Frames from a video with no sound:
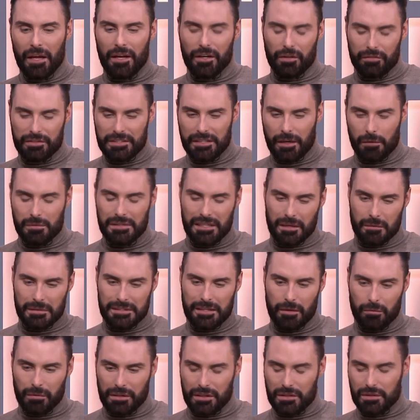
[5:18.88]
And obviously I was
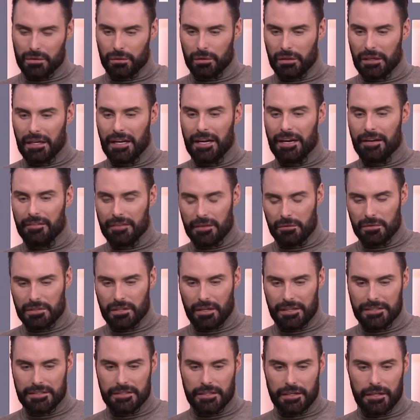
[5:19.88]
upset when I saw Claire and it was
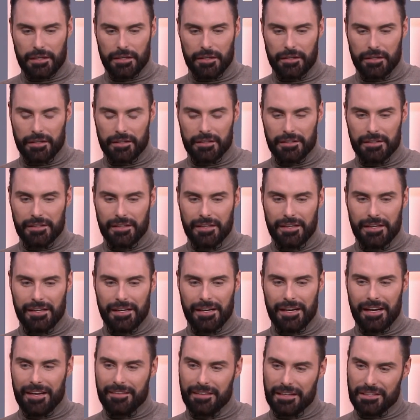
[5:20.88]
nice seeing her.
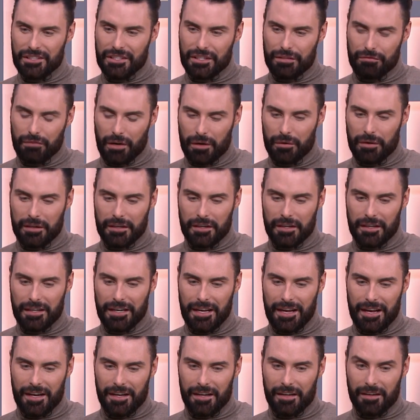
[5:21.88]
And then she wrote in her
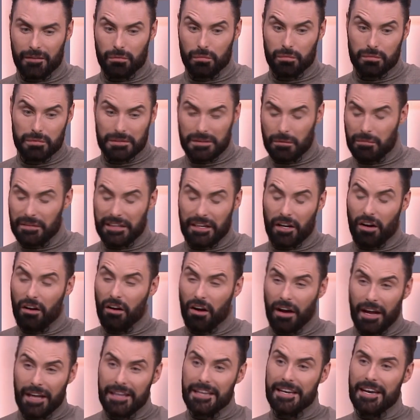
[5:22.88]
letter, something
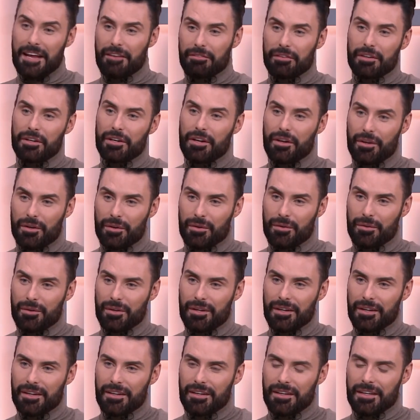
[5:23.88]
I never knew,
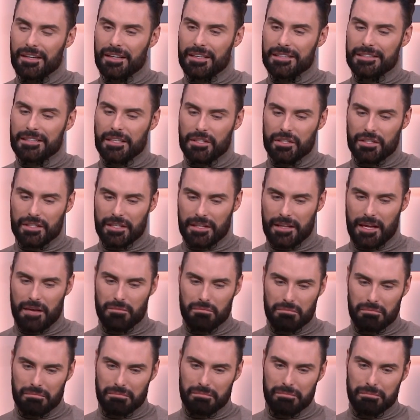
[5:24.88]
is that she
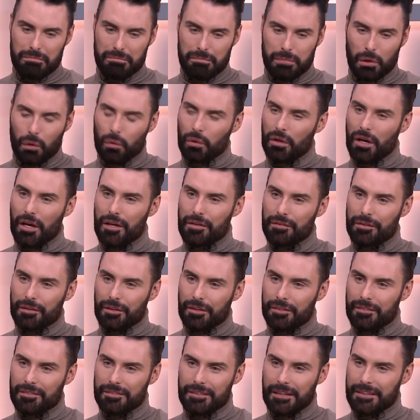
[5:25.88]
then pulled
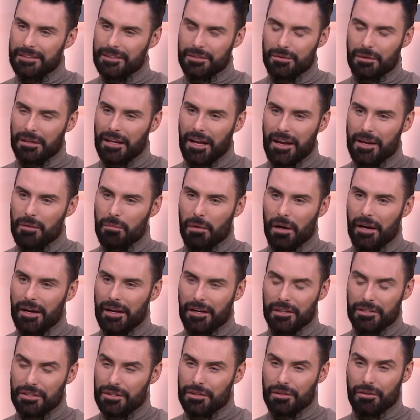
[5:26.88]
over and into a lay-by
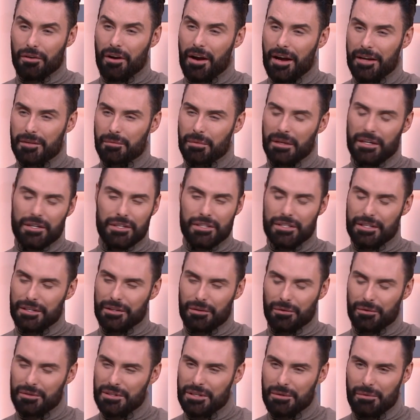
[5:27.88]
and just cried because she
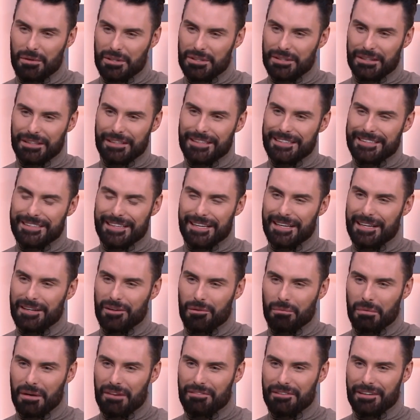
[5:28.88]
thought she wasn't going to see her
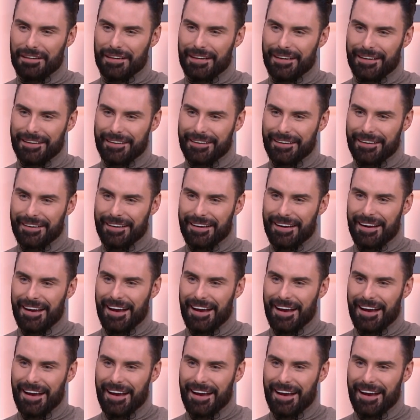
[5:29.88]
little brother again.